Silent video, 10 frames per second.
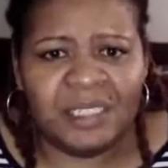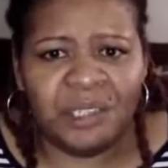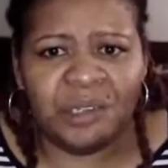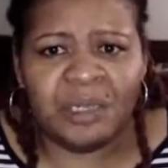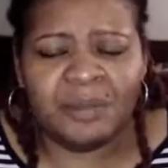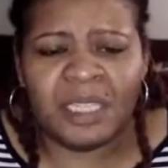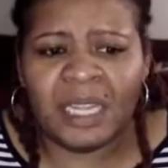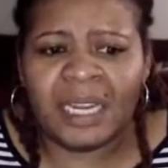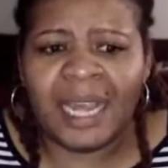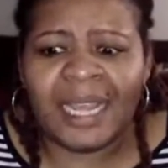You know what I'm
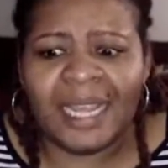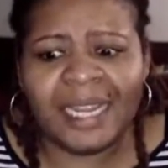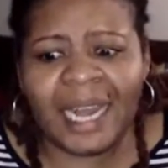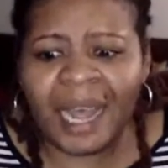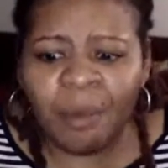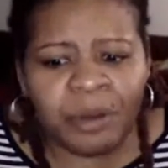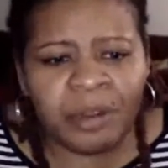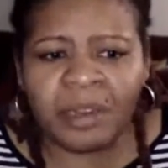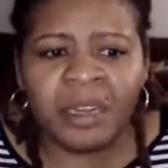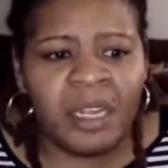saying? Like in
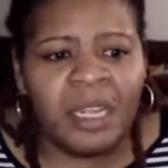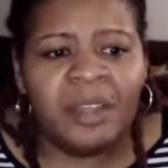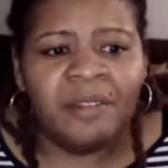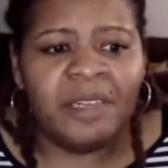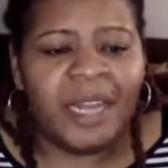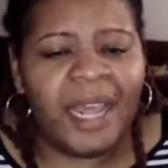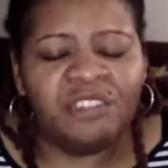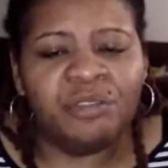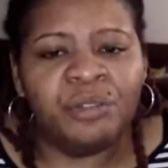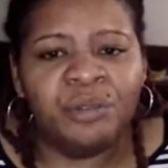our
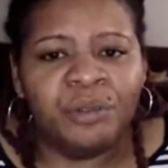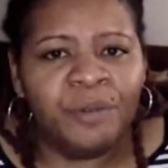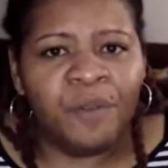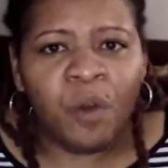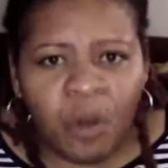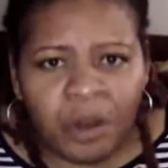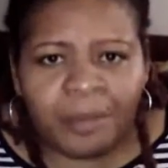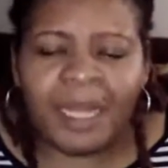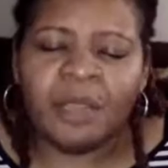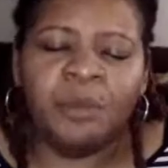natural
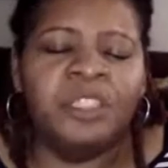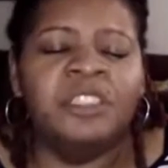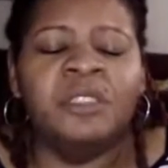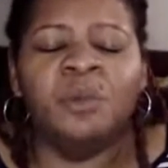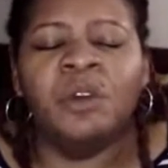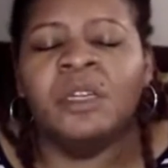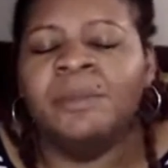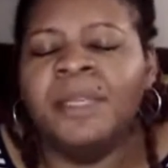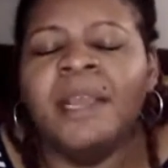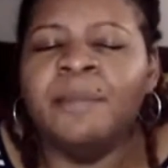form. Like we just want
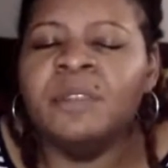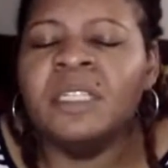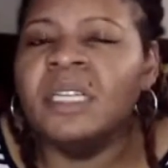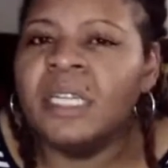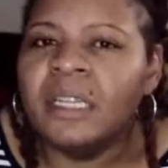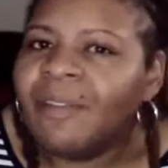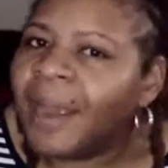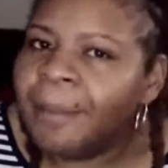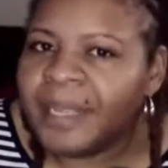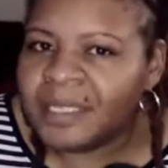to be able to live
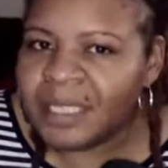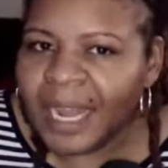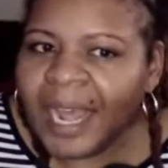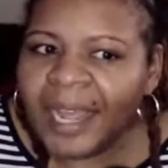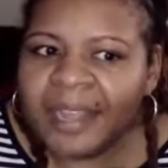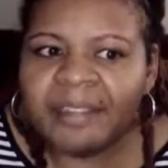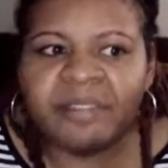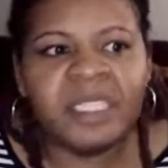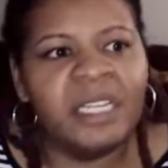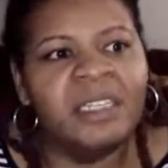our best
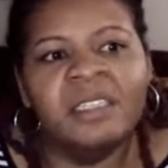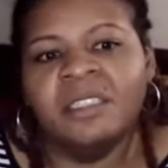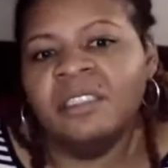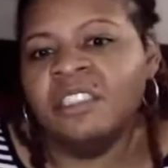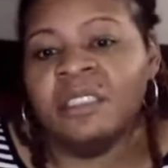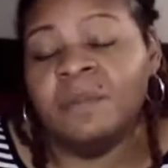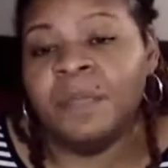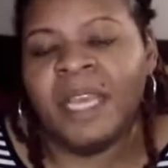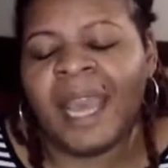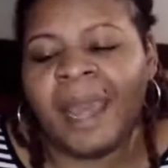lives and just
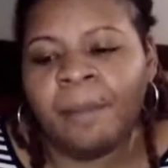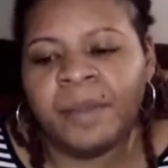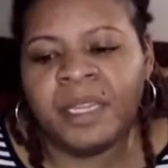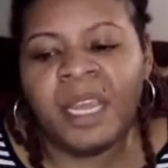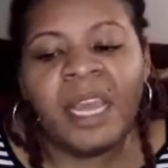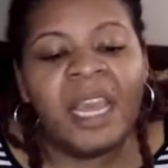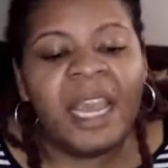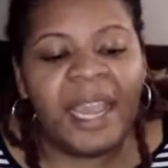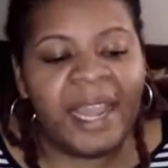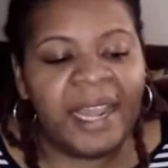be happy.
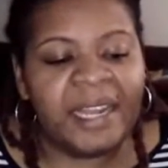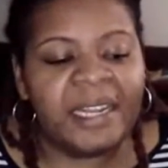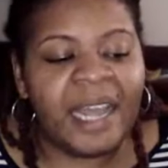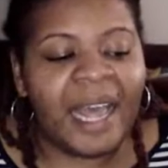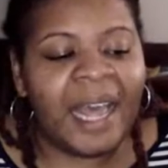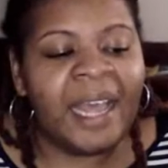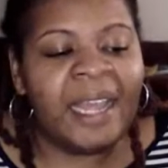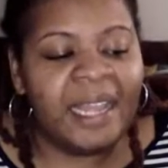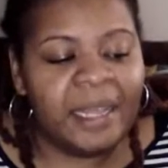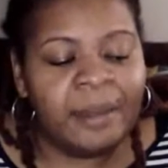And
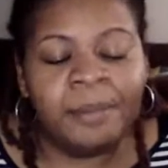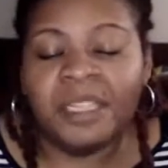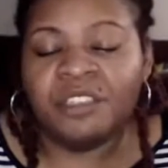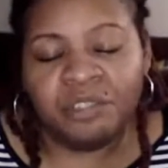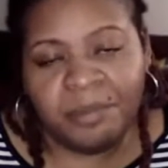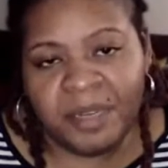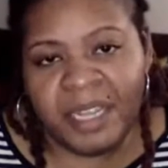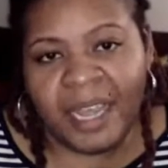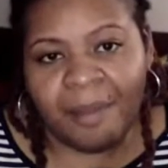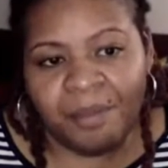I am
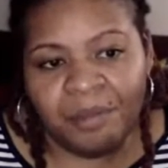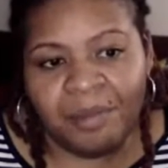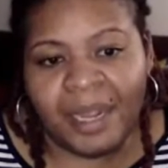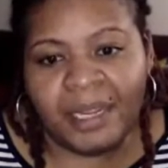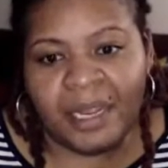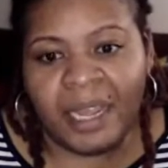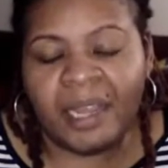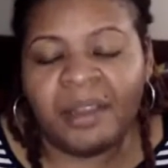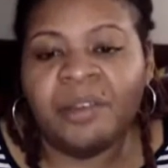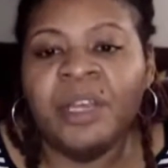extremely happy right
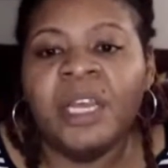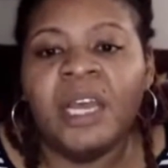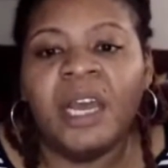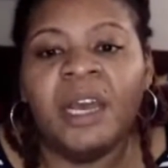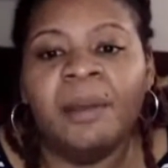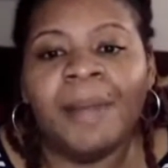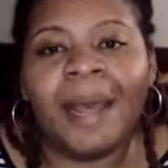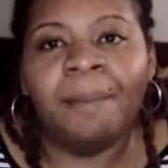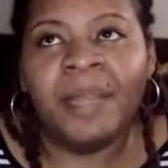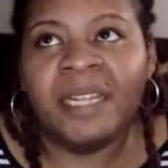now.
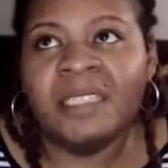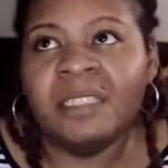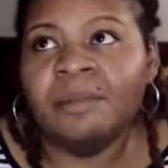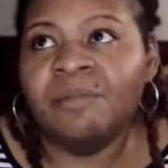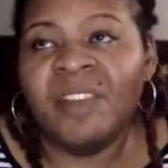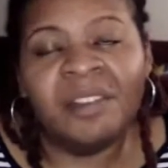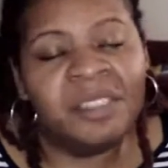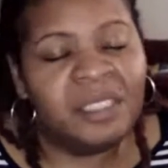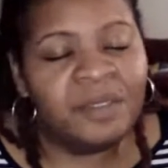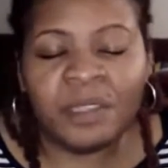I made some
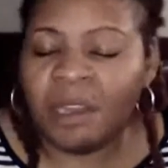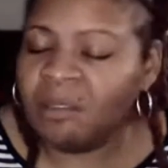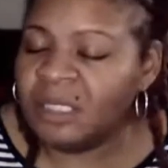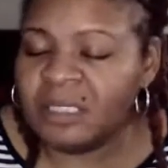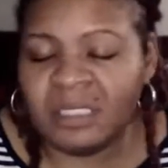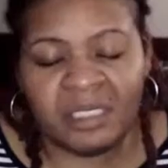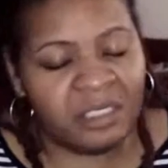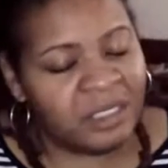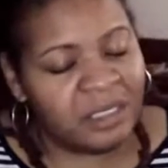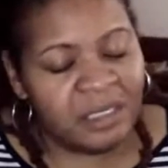very difficult
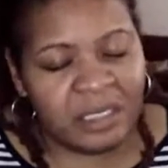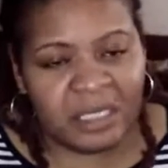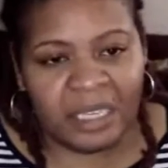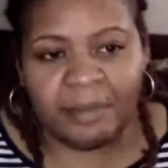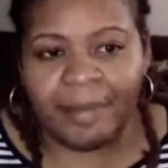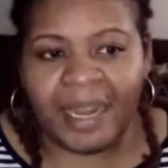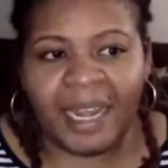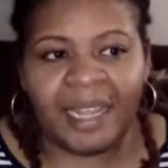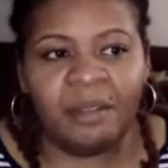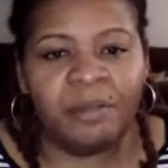decisions in my
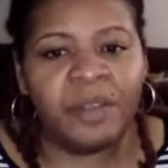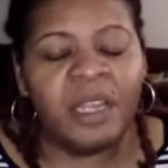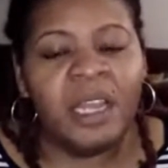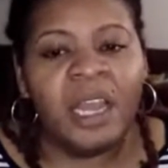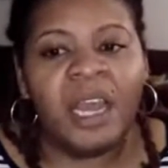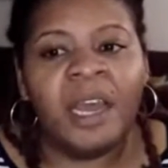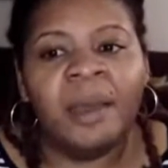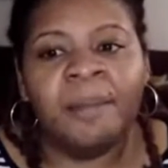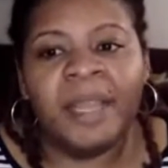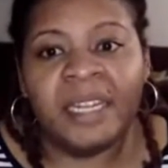life,
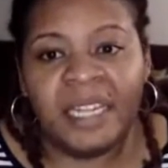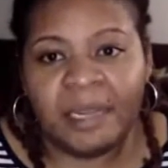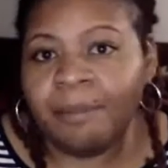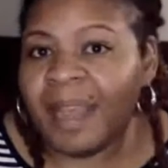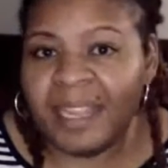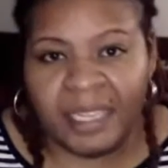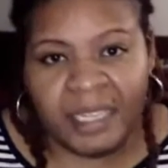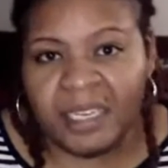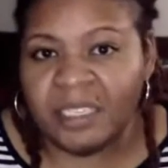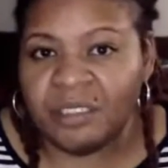and in my
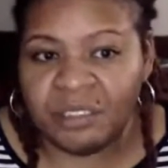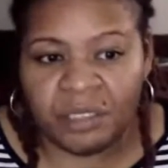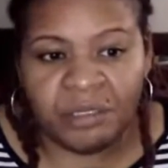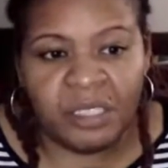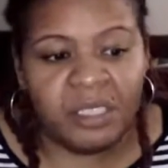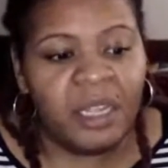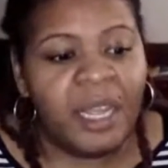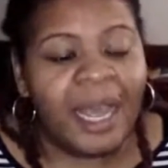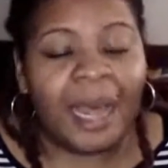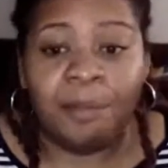healing journey.
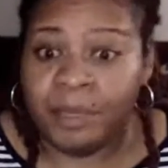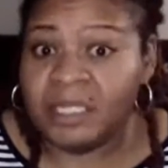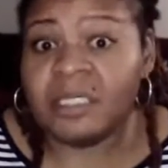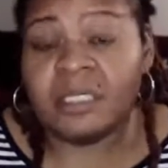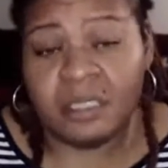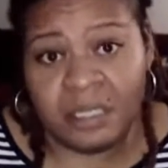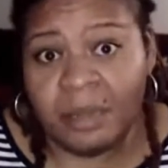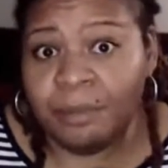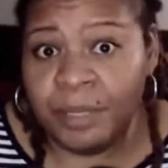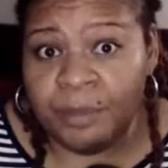I pissed
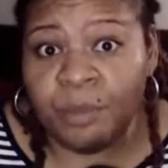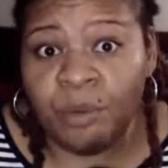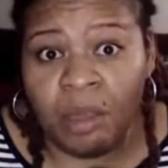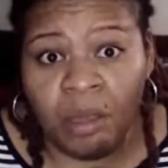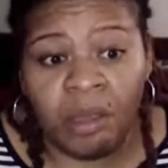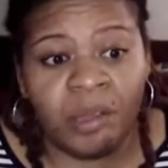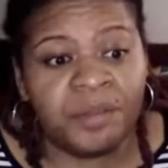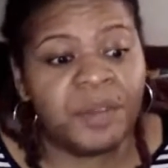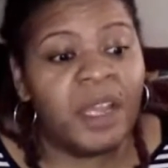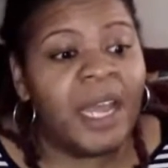some people
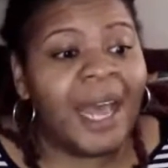off.